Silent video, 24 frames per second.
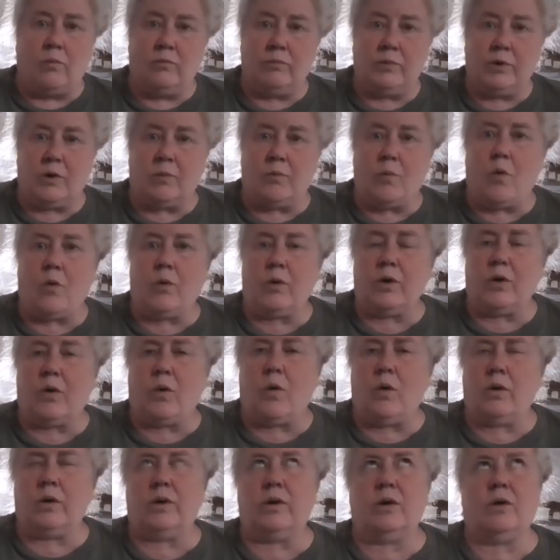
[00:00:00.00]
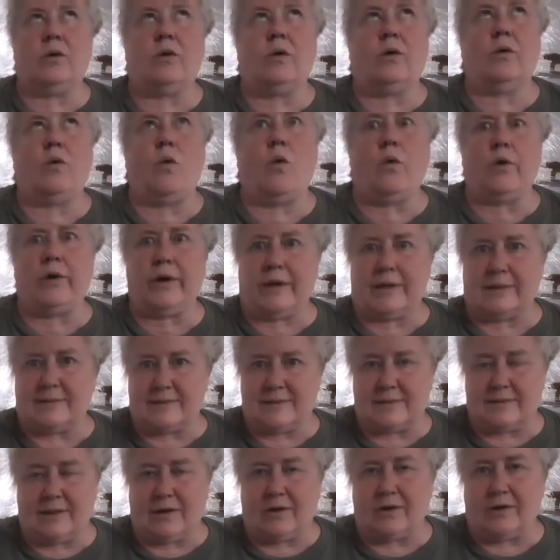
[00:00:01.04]
your, your, your
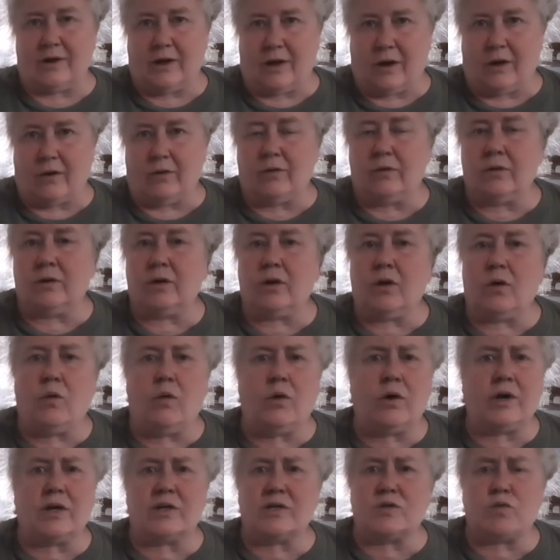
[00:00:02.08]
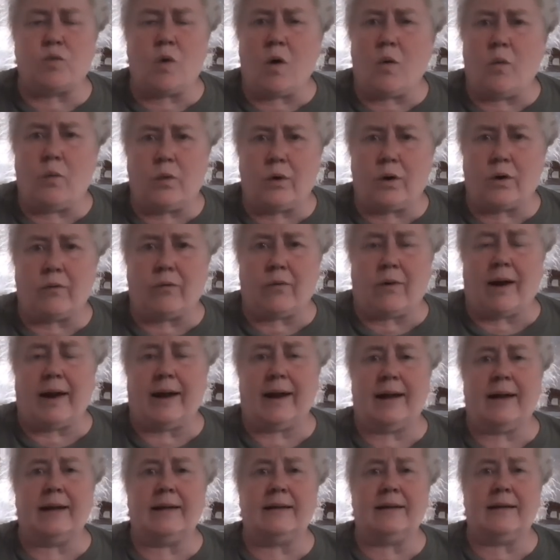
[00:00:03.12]
organs, there you go, your organs won't work right.
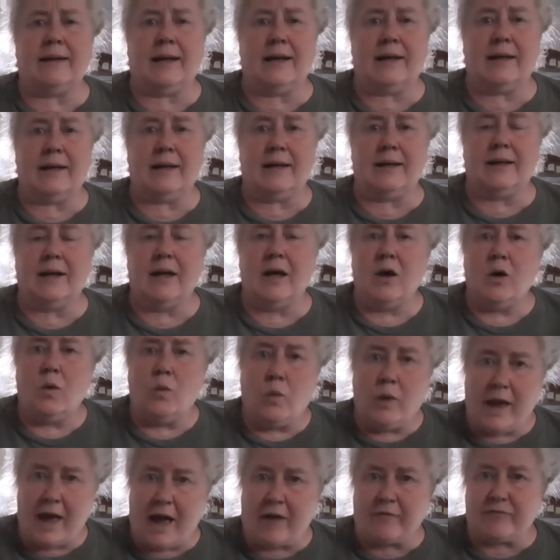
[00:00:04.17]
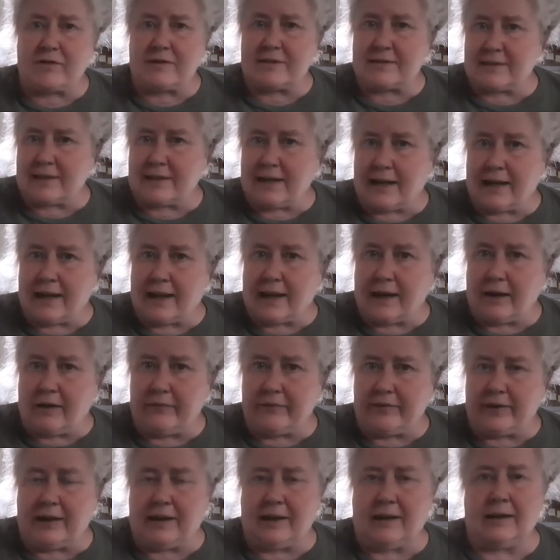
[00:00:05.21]
And, and we have to stay
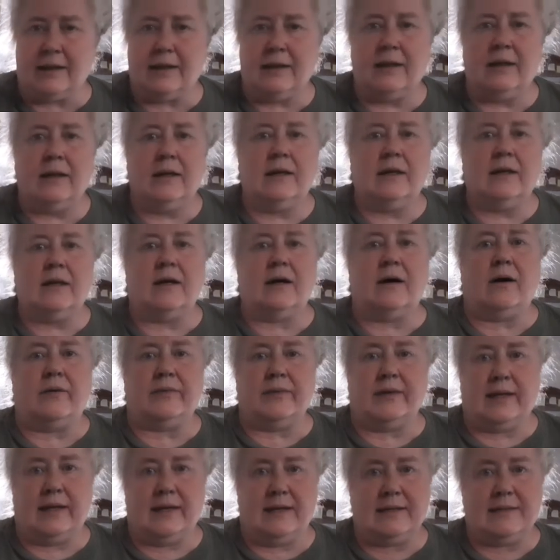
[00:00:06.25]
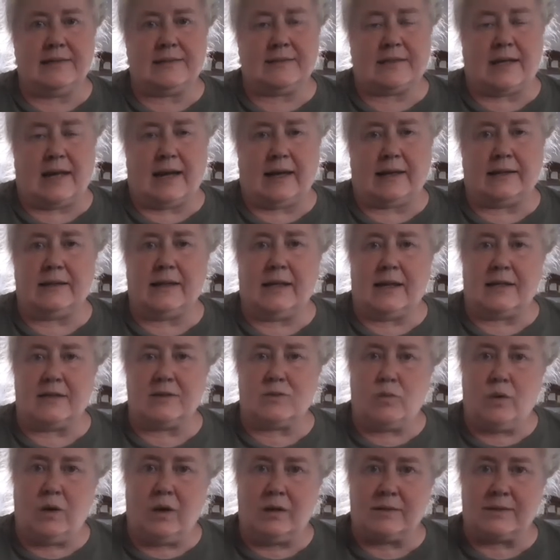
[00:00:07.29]
healthy on the inside as
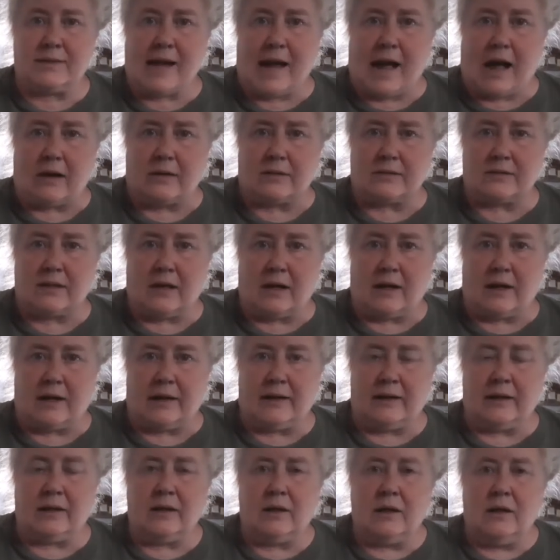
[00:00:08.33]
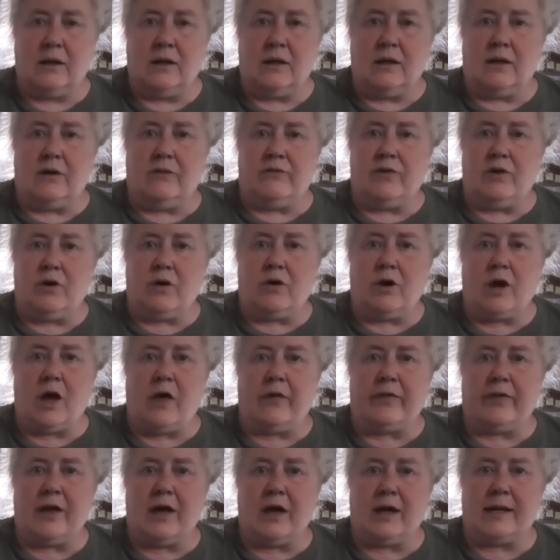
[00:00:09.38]
well as the outside. If you're
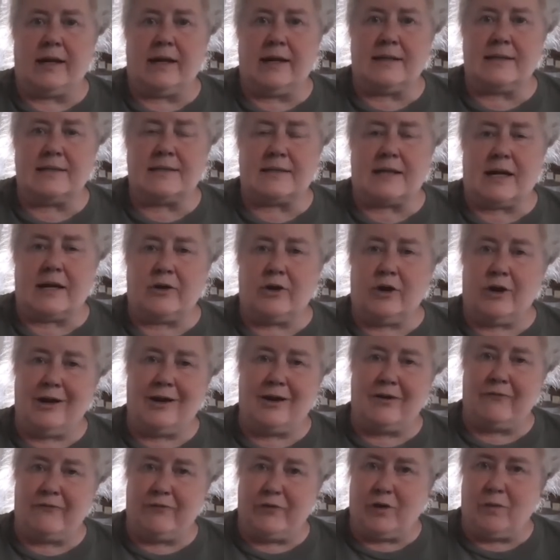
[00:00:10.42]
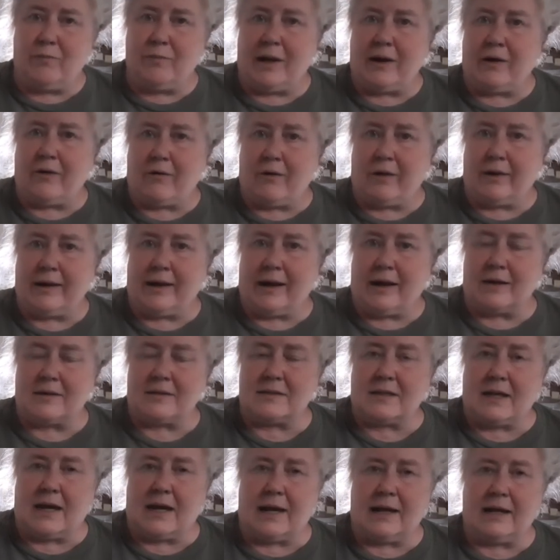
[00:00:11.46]
healthy on the inside, you're going to feel better on the
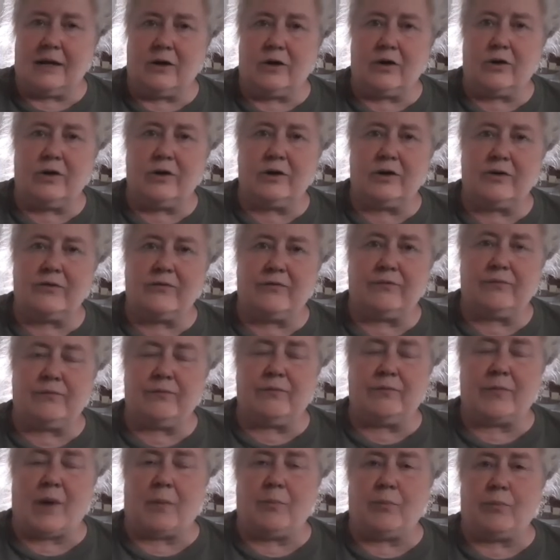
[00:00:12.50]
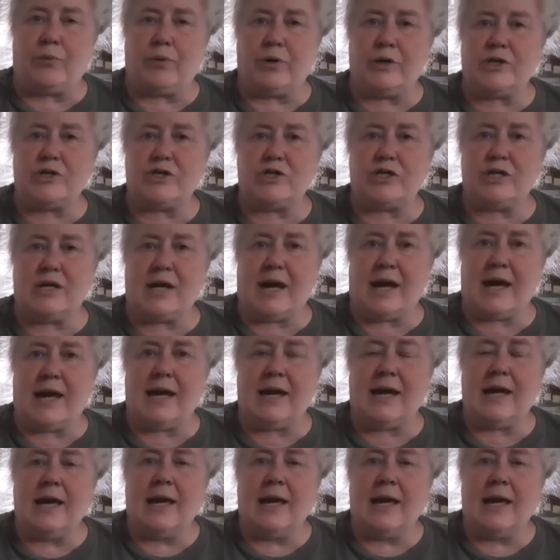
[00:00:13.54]
outside and you're going to appreciate